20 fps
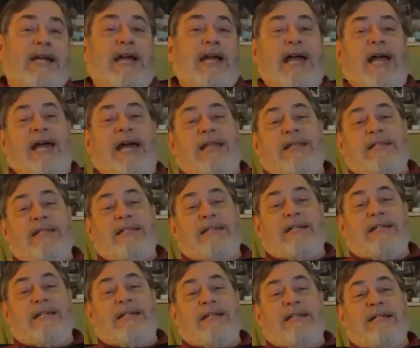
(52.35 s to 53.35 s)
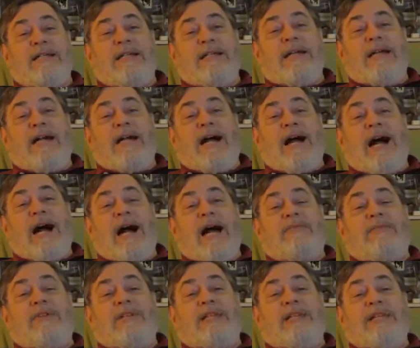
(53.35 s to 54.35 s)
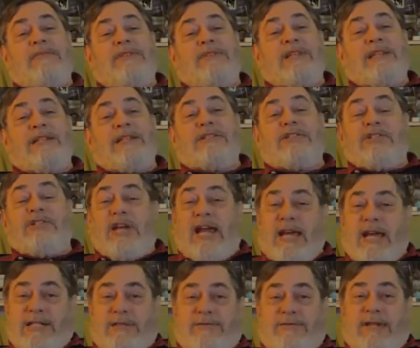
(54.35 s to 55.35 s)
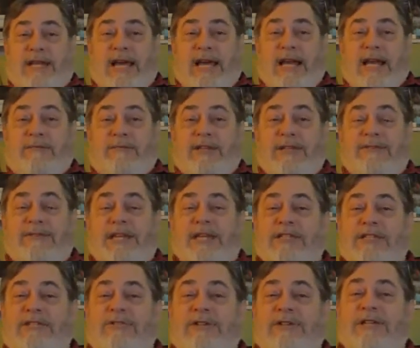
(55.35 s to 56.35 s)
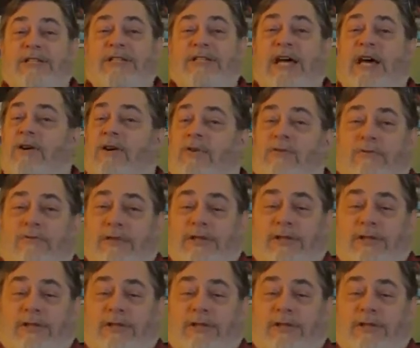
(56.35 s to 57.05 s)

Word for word: and. Uh, I believe that there's a chance for that. I believe that history is not over.